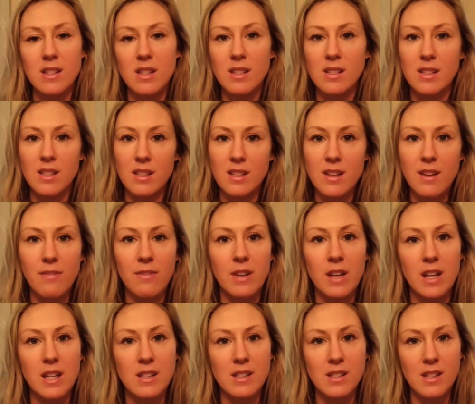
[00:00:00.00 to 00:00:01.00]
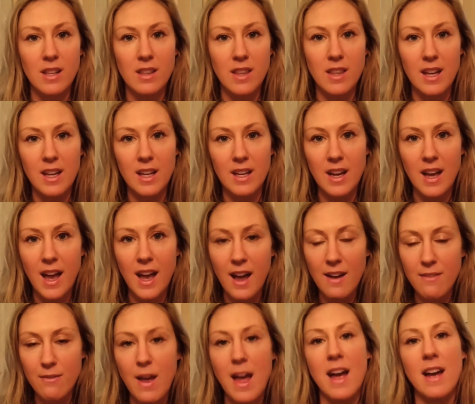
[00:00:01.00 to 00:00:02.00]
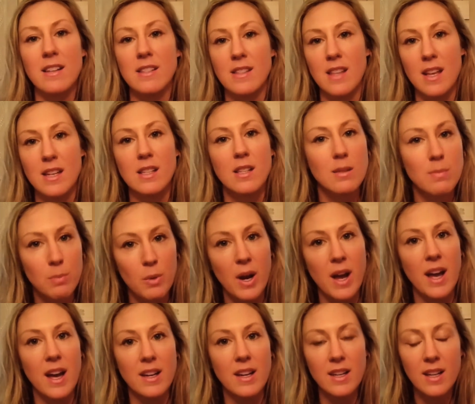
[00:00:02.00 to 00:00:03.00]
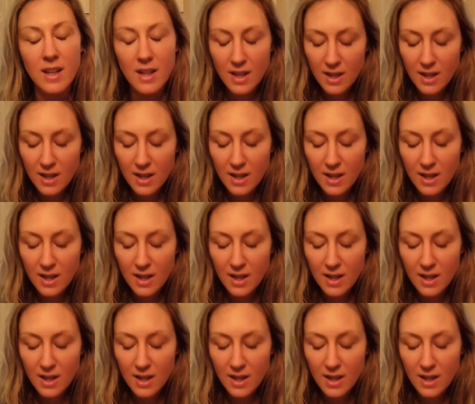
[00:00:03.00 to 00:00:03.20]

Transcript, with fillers: the significance that they can have as they spread.